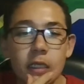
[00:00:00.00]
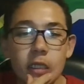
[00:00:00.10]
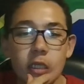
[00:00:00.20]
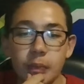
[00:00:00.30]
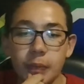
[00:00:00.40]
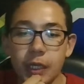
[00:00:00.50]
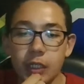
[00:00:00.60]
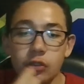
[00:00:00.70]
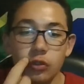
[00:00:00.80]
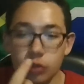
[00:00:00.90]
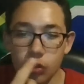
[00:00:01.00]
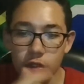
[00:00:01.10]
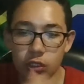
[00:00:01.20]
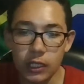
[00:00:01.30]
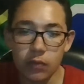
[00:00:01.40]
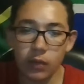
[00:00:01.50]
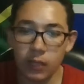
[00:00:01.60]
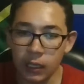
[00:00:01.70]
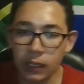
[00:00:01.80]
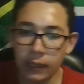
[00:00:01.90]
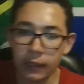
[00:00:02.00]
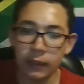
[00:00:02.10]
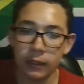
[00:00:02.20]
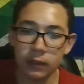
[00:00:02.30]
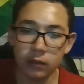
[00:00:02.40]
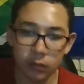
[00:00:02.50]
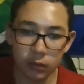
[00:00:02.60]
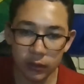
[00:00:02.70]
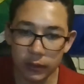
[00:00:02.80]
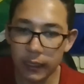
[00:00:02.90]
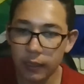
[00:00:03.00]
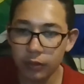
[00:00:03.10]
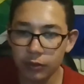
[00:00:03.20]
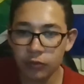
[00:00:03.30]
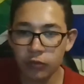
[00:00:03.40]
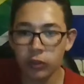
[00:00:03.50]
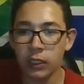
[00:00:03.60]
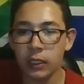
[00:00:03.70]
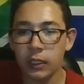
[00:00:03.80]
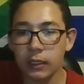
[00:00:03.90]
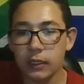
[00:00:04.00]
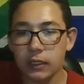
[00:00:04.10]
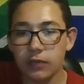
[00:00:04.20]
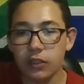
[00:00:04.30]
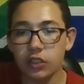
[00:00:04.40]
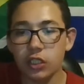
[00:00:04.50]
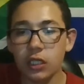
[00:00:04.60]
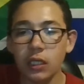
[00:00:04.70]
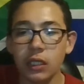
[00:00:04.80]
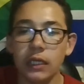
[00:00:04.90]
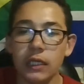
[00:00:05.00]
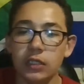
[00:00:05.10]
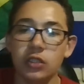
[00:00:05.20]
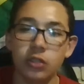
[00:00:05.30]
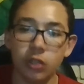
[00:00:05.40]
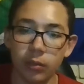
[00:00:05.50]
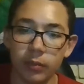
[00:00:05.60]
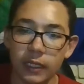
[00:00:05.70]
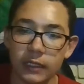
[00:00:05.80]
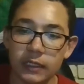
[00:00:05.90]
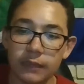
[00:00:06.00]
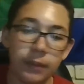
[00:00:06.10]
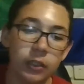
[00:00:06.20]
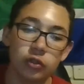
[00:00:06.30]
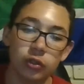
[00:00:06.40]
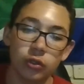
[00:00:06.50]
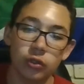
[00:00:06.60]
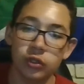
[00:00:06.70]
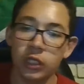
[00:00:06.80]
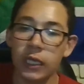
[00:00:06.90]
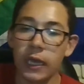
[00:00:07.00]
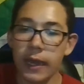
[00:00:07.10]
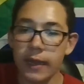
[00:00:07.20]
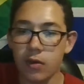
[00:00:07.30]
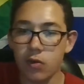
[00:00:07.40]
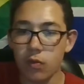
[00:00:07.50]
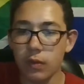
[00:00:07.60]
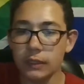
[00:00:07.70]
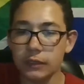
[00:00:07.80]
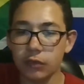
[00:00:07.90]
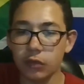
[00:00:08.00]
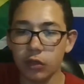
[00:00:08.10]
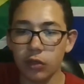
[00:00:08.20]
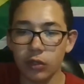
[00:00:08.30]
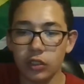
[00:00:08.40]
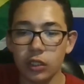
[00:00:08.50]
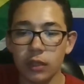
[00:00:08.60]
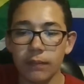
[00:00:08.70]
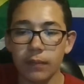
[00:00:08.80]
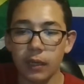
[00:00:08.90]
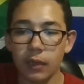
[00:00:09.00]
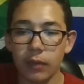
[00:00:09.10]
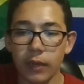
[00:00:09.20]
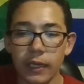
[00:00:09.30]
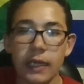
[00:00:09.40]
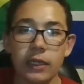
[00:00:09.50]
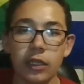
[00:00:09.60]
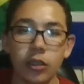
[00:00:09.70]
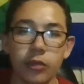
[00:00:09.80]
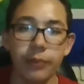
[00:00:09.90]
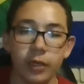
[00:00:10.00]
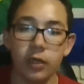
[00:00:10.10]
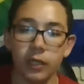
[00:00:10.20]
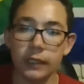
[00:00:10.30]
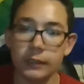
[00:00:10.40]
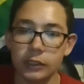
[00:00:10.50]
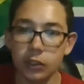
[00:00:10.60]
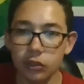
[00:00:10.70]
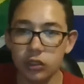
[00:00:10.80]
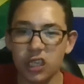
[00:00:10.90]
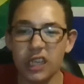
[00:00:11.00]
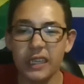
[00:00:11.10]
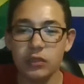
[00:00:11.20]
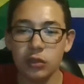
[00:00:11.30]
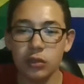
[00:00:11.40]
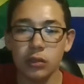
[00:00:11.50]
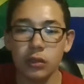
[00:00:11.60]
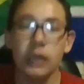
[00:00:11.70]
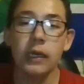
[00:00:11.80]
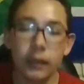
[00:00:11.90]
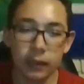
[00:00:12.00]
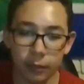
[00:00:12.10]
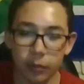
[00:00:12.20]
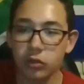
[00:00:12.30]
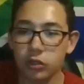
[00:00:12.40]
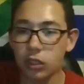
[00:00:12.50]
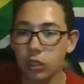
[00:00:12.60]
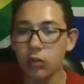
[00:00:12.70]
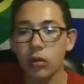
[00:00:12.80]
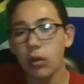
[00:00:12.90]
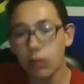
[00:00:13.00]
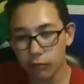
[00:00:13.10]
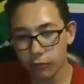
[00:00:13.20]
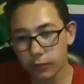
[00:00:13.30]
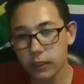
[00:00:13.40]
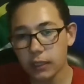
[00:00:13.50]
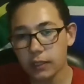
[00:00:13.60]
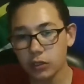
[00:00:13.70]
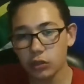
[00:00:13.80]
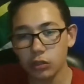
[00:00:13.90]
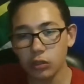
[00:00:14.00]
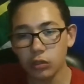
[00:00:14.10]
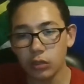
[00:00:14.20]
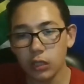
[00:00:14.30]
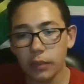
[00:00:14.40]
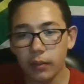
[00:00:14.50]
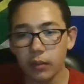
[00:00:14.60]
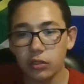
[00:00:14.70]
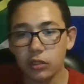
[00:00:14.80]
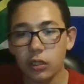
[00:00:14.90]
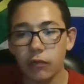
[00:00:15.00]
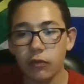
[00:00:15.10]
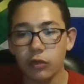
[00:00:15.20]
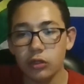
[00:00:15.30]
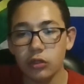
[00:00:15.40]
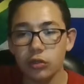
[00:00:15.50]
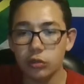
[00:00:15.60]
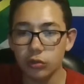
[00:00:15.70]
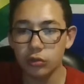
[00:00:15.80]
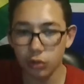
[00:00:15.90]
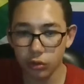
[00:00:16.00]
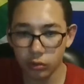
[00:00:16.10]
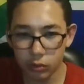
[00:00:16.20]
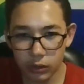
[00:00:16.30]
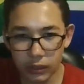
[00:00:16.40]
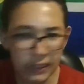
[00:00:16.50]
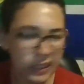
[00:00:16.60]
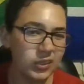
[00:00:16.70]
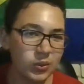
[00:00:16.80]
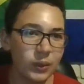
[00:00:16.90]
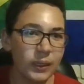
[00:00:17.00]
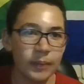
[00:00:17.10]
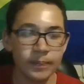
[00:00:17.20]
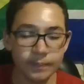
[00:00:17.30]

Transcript: QPR, 2 draws and a win in their last three. This fixture is dominated by draws and wins for Norwich. But away at QPR, it's usually a draw, and I'm going to go with another draw. Going to go for a 2-2 draw in this one.